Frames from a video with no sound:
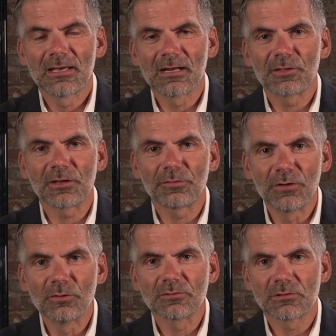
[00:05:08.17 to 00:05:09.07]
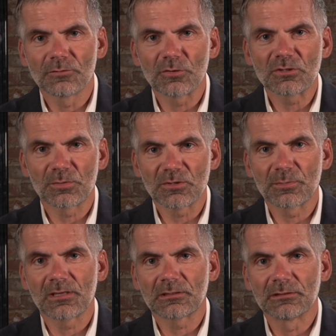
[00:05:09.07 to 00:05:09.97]
And I think those diverse
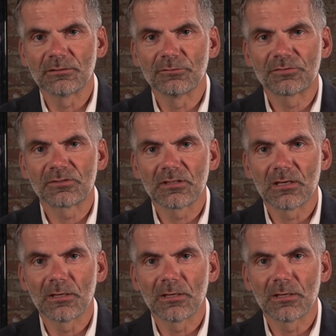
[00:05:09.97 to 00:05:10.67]
perspectives,